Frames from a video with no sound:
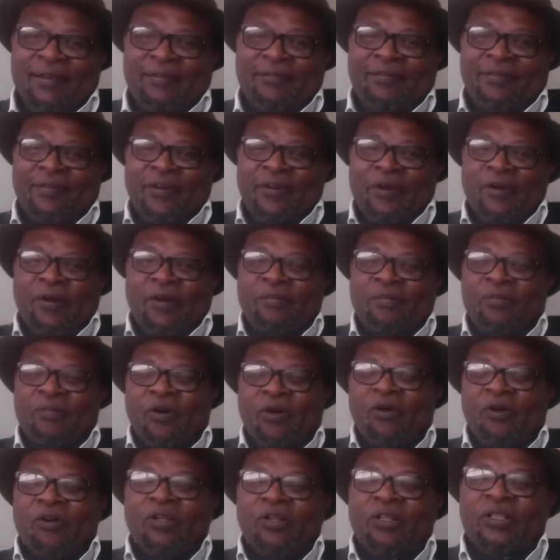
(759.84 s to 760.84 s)
from
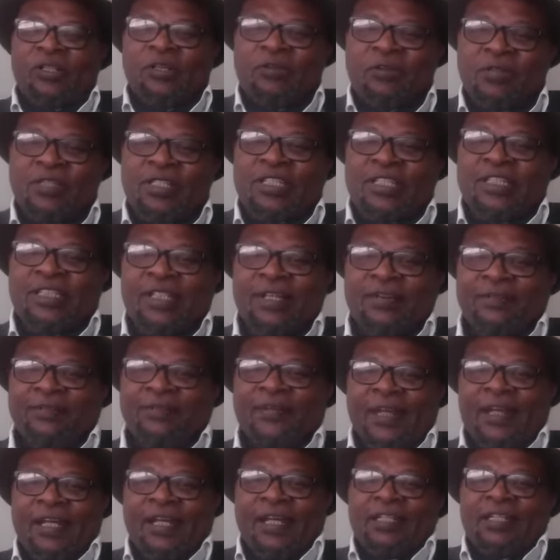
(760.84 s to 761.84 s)
all those
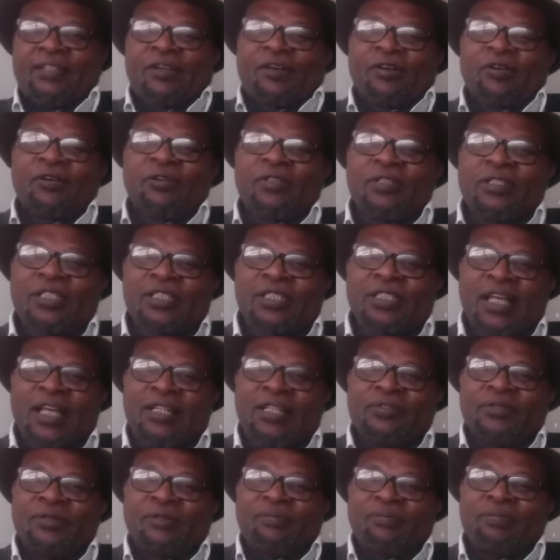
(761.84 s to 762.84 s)
different roles
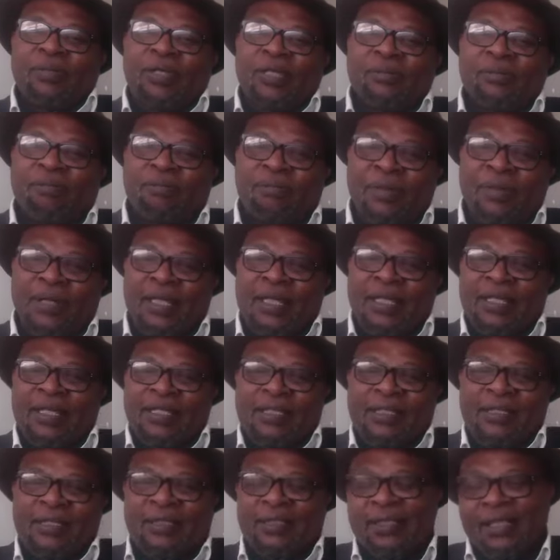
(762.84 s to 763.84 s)
that you've been
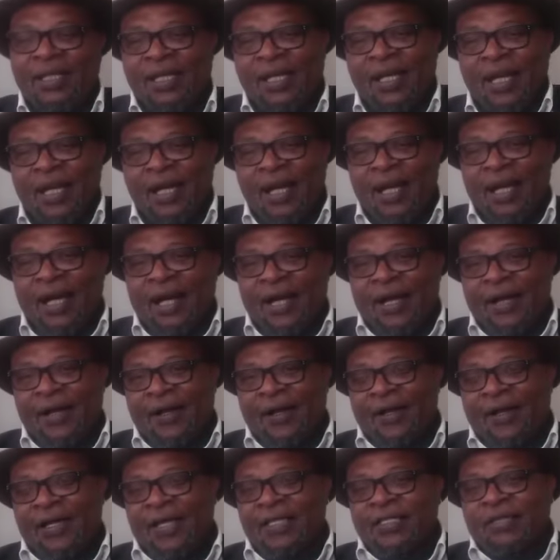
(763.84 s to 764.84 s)
playing
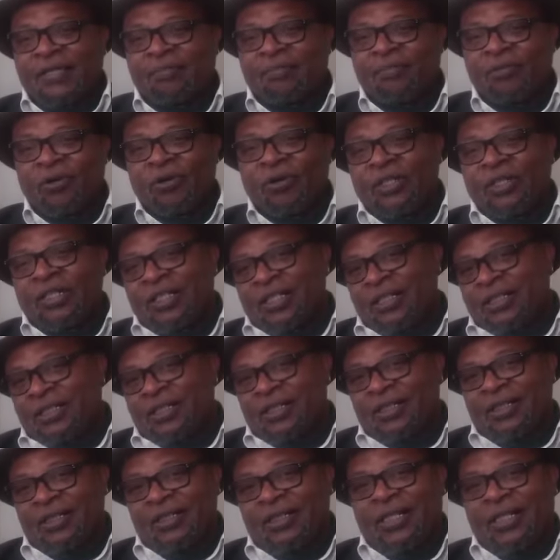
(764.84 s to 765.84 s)
uh, as a
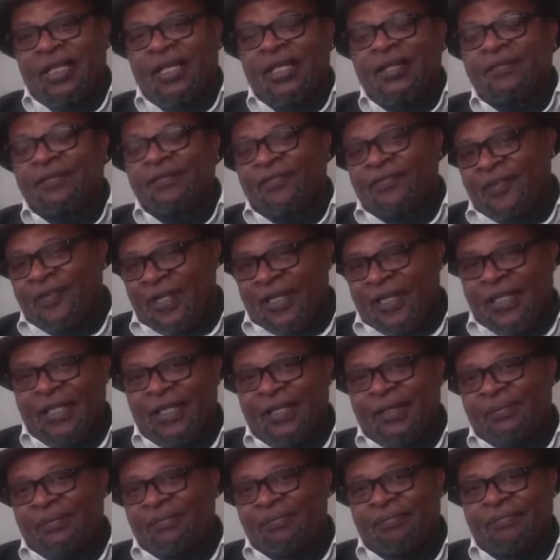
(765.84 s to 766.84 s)
model in
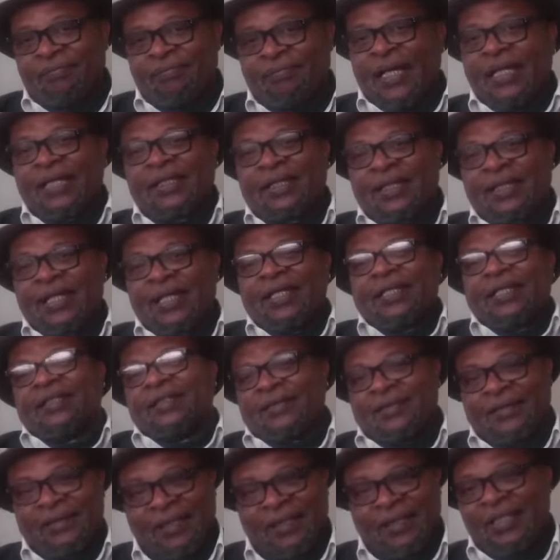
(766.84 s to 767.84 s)
film, but
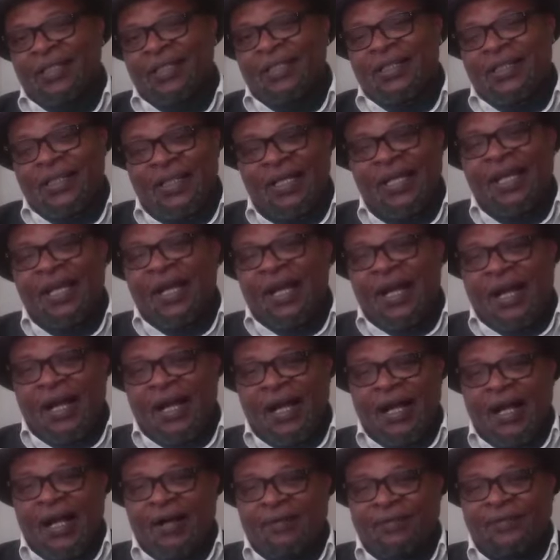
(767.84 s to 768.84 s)
then
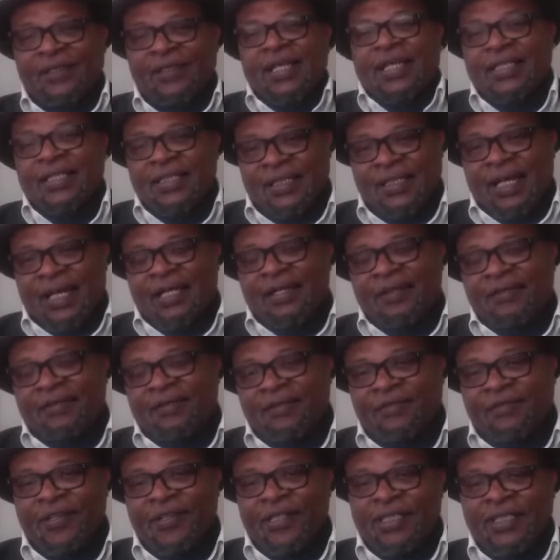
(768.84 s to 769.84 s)
uh, after
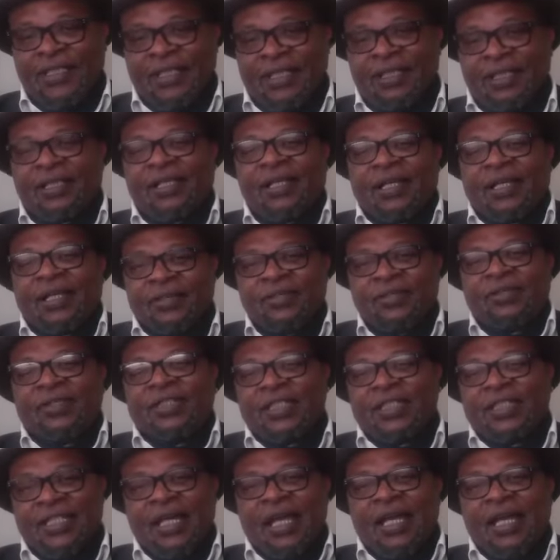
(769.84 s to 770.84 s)
studying fashion, then you
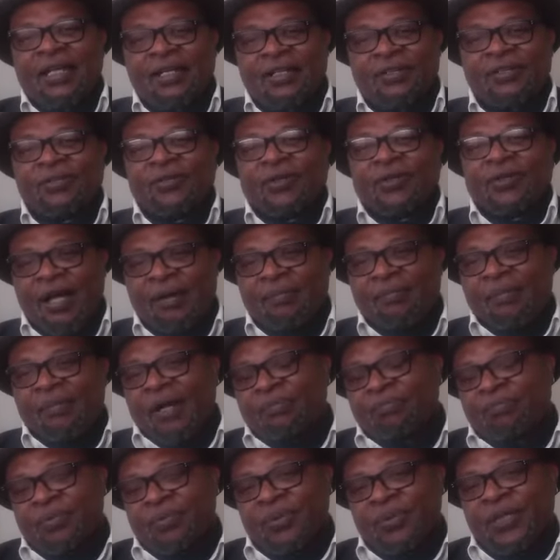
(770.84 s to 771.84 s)
decided to come
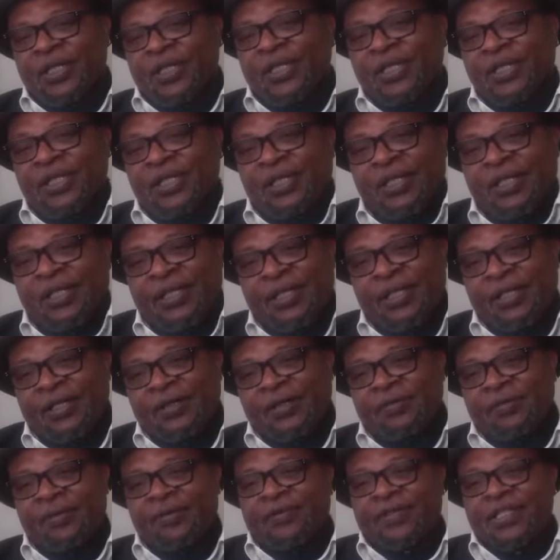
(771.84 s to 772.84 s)
up with
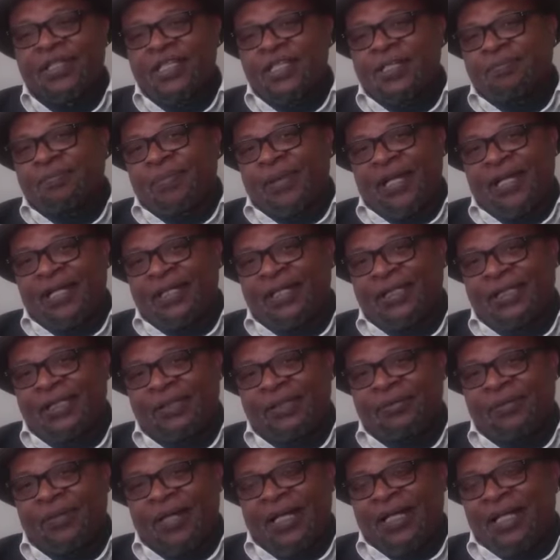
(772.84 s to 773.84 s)
with this
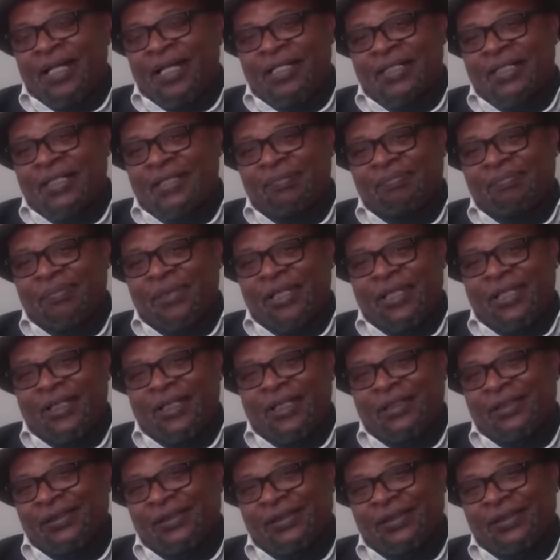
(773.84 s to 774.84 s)
brand. What does it mean?